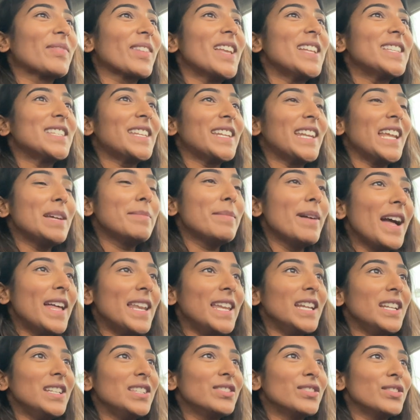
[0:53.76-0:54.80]
Today I'm
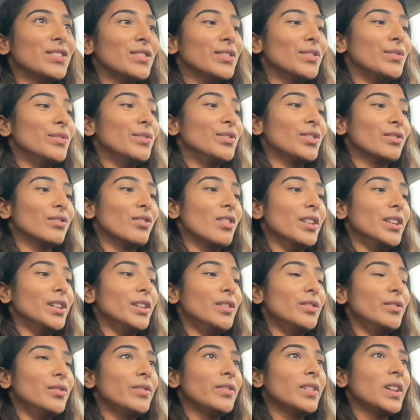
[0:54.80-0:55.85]
heading to
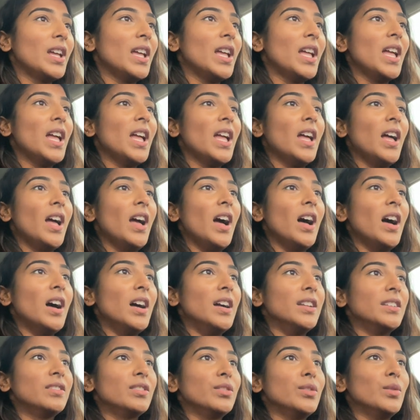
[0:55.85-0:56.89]
Toronto
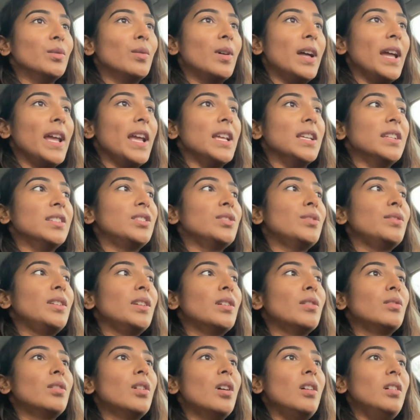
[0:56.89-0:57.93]
to a
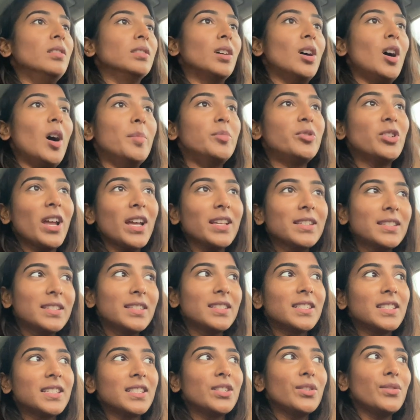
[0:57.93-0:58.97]
studio called Objects
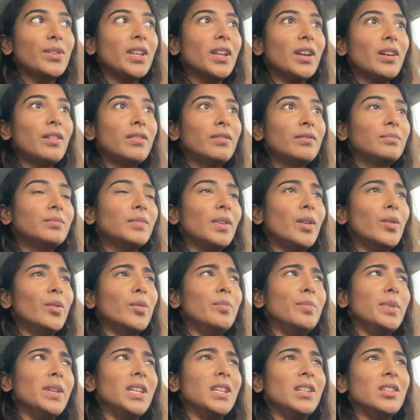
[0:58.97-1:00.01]
Studio,
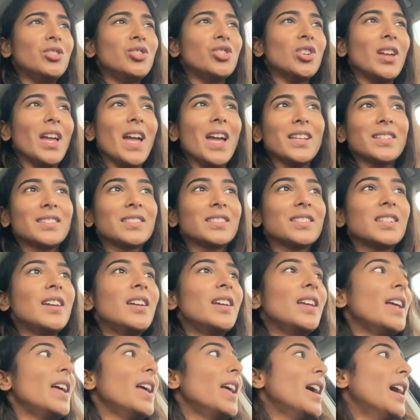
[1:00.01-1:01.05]
OBJX.
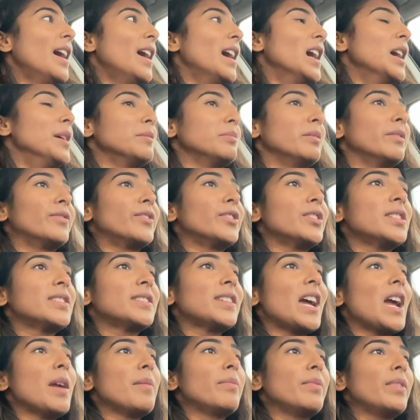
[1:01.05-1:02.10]
It's my first
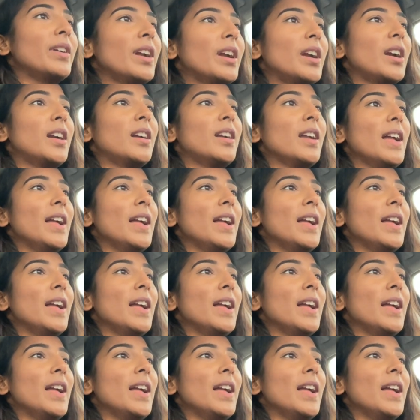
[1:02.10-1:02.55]
time there.